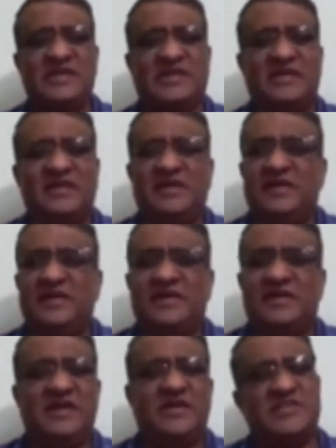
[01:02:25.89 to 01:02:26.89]
year,
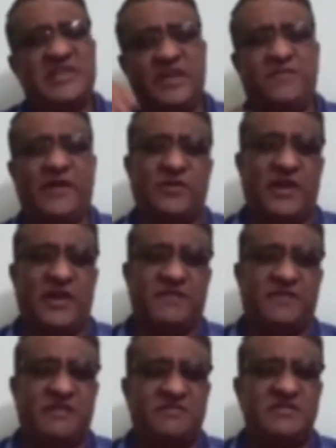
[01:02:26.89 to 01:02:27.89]
it was 85 to
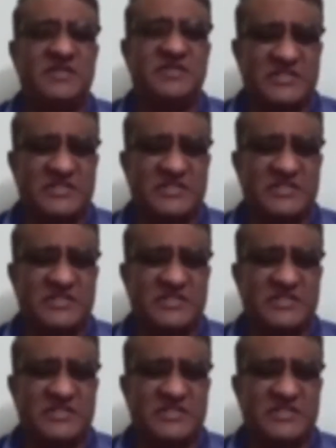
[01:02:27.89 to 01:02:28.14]
95.